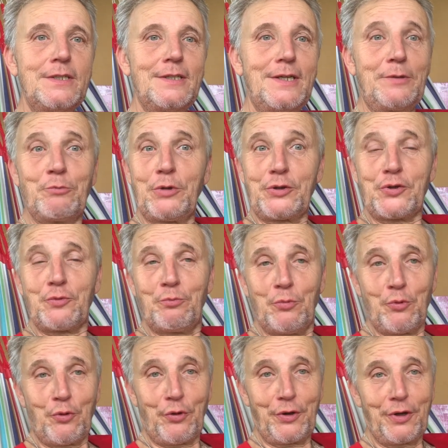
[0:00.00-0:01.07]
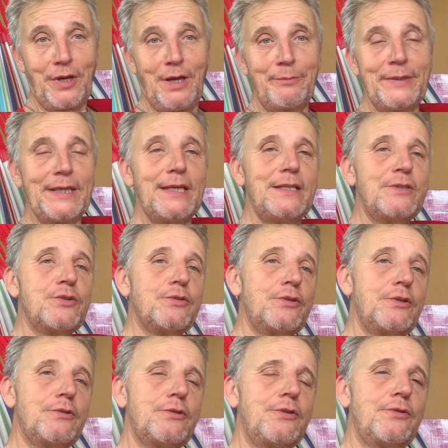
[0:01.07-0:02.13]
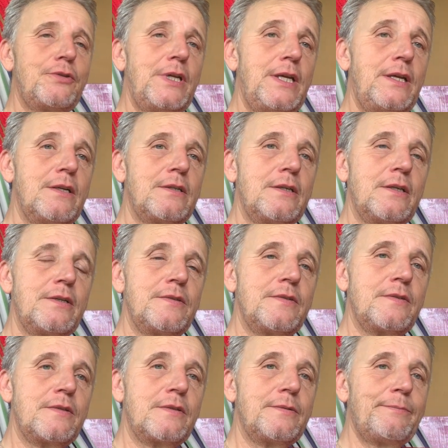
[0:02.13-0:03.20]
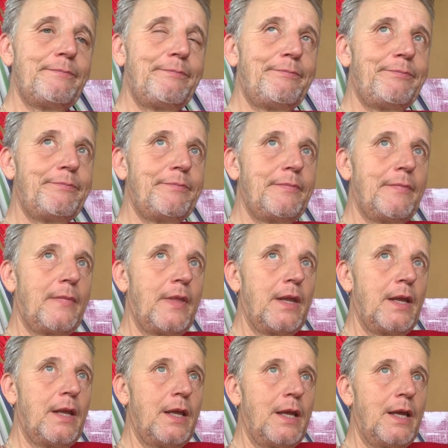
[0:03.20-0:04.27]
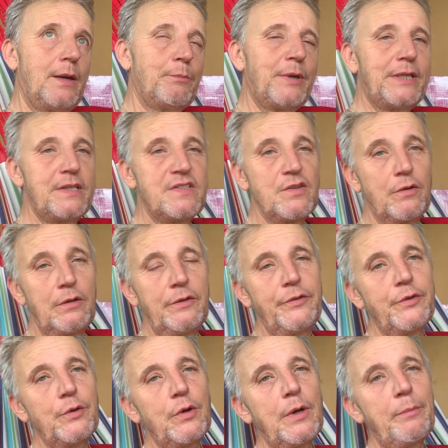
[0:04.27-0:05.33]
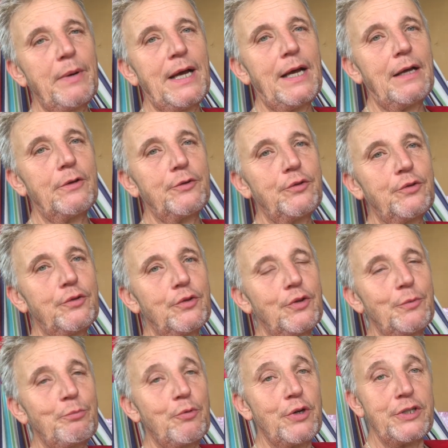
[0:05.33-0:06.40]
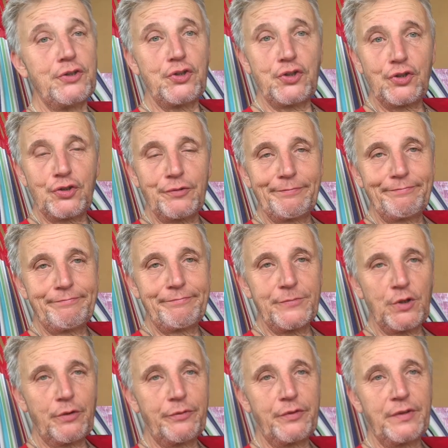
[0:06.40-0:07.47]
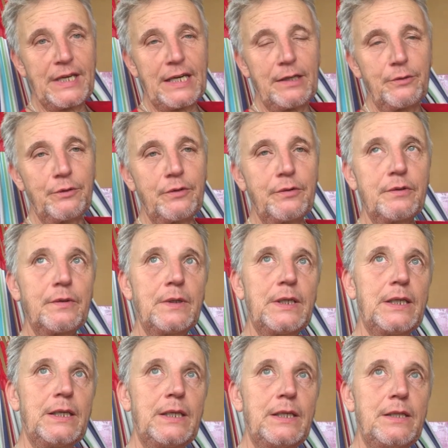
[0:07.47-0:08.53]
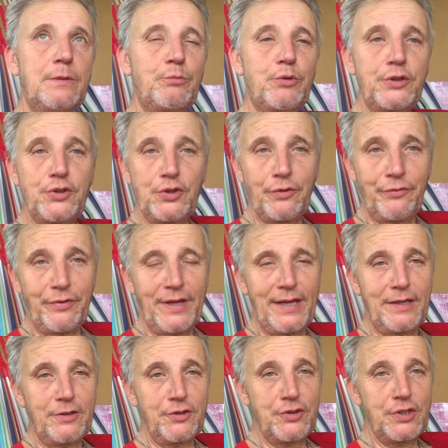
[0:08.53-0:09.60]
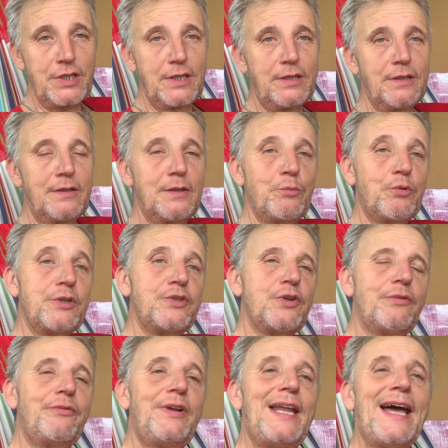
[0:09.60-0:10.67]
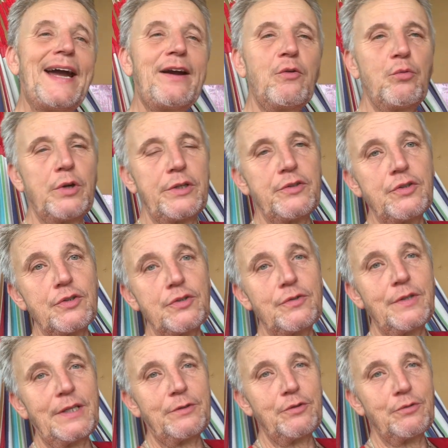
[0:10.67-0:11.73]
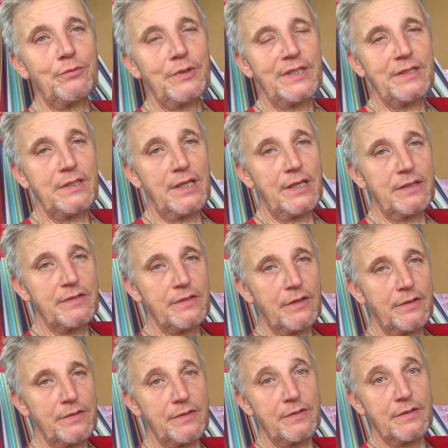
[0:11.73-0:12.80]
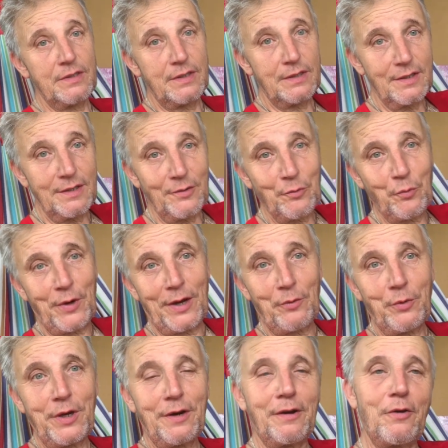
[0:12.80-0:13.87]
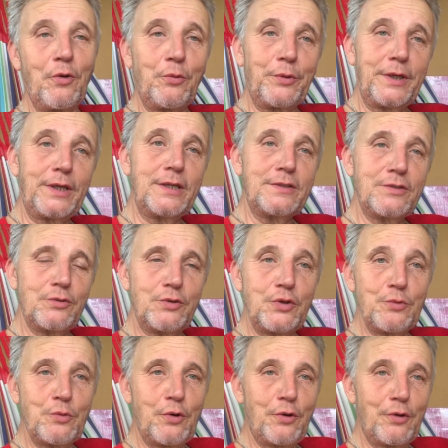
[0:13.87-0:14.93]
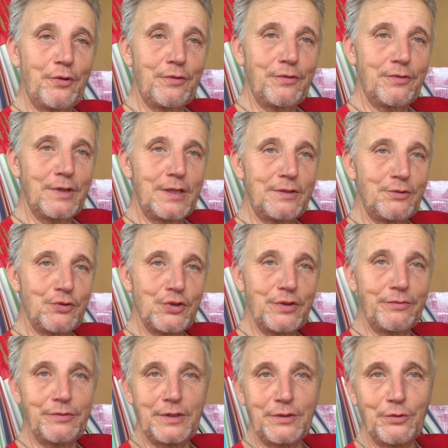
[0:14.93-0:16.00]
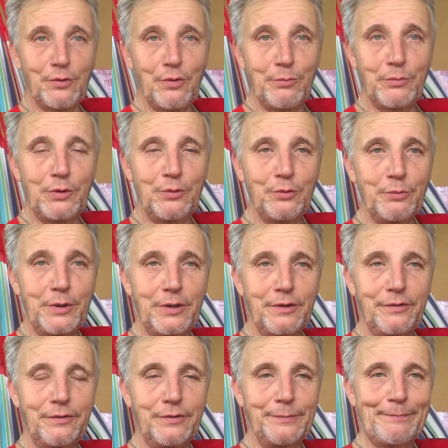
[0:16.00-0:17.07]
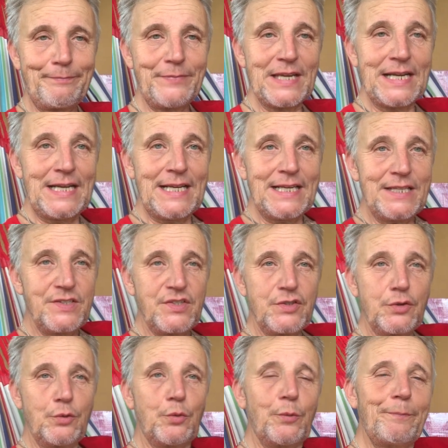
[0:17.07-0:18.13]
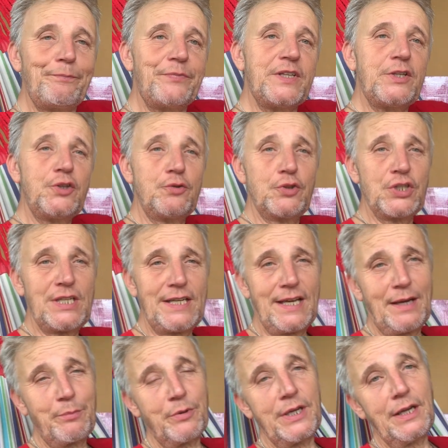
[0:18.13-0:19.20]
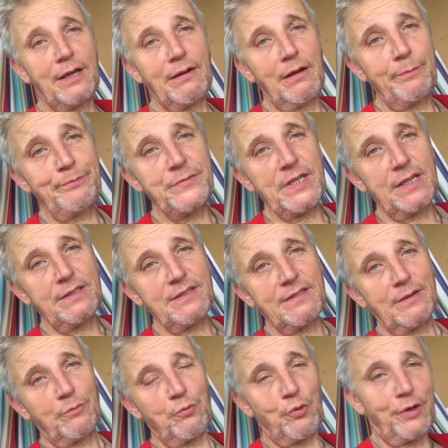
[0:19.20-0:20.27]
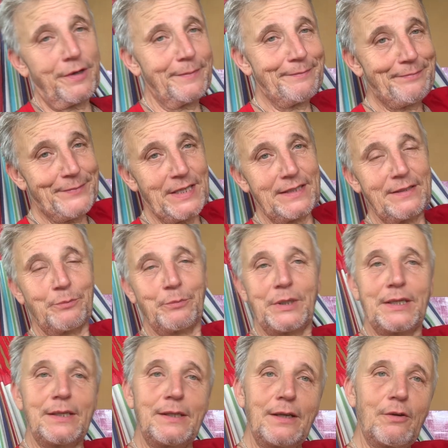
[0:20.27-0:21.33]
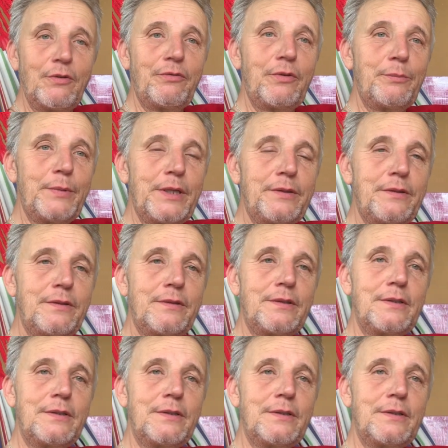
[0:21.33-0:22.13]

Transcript: and much more. Coming into your uniqueness. But it's also about the bridge of sound, the bridge of energy, the bridge of language that truly takes us where we are going into new earth and to shift into homoluminous. So usually I bring an update somewhere at the beginning of a month